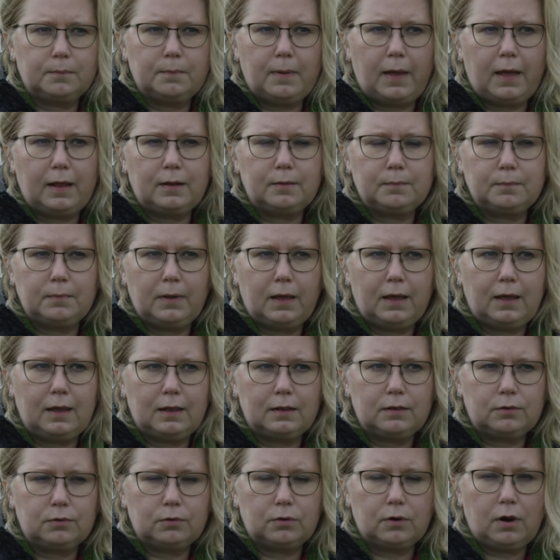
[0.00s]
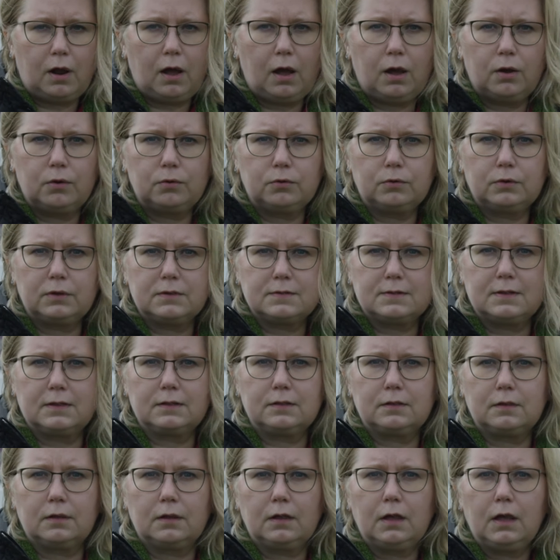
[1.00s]
man-made, or how is
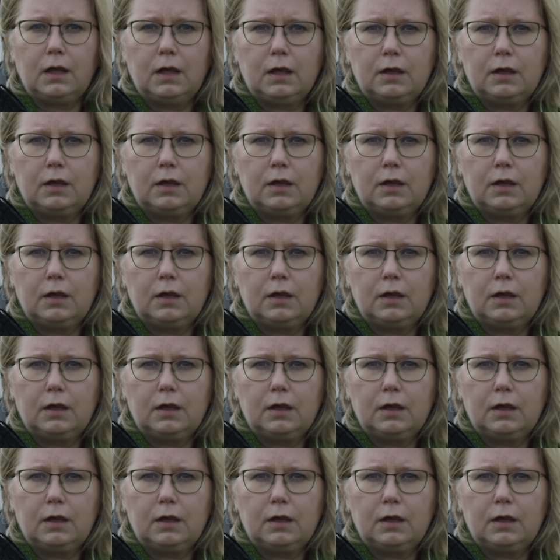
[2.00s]
it